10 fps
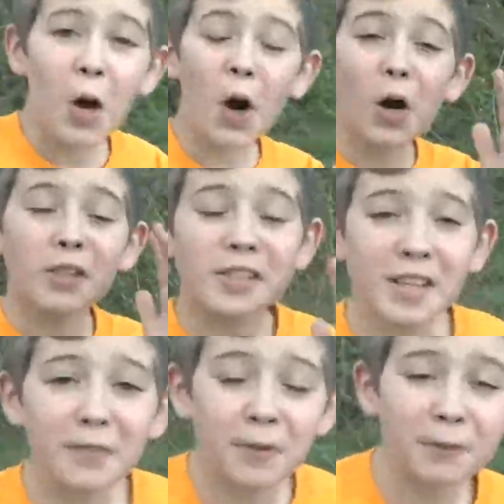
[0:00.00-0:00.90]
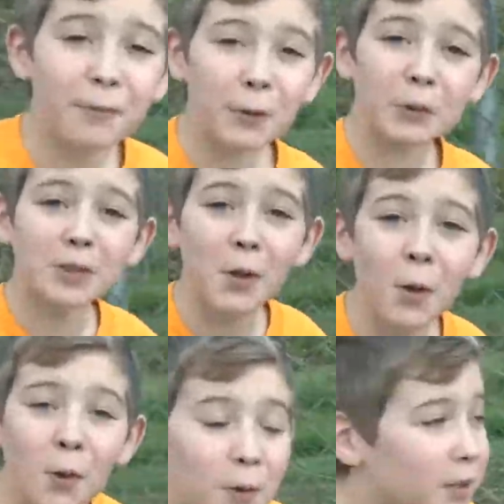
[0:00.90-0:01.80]
are seven foot
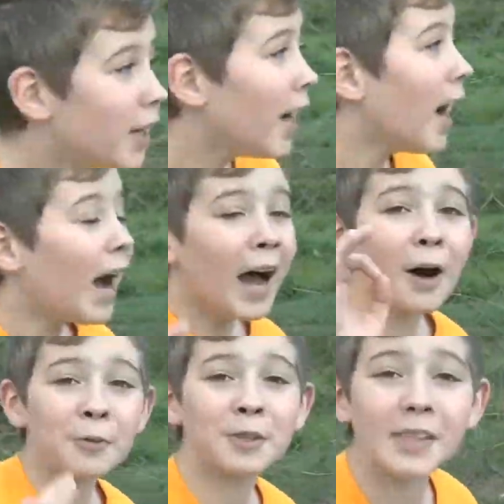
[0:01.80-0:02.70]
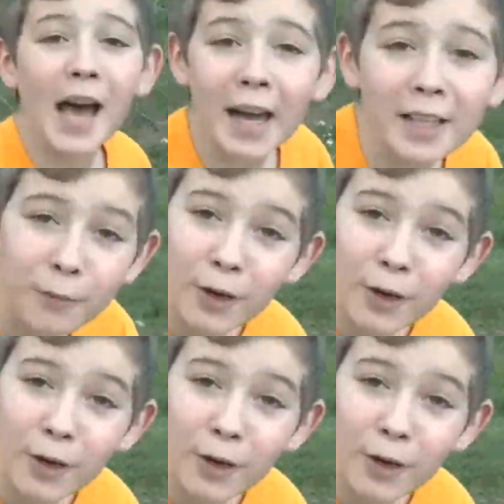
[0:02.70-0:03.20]
long. How does that even